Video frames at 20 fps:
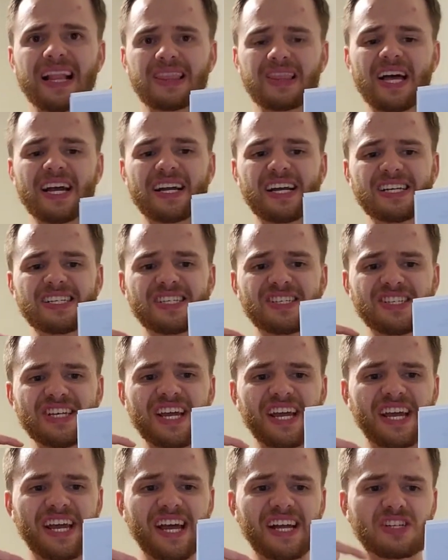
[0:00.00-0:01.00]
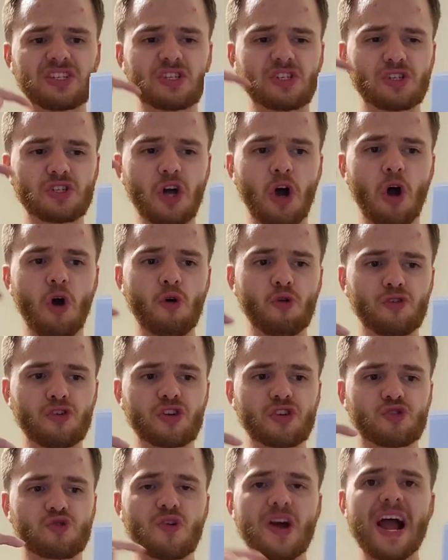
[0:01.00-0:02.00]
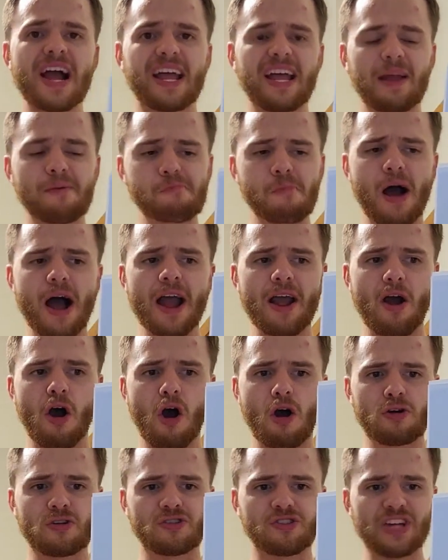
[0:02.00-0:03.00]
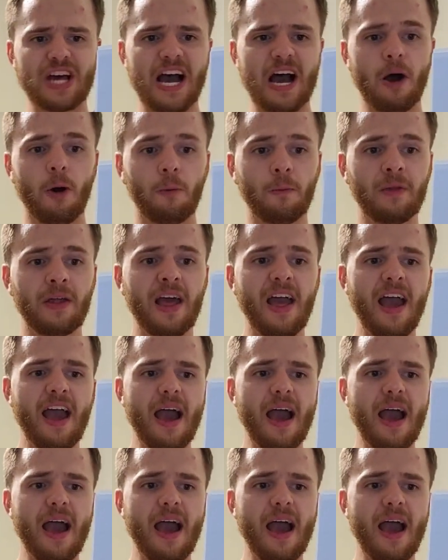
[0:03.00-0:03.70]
like a sinking stone dragging my heart down,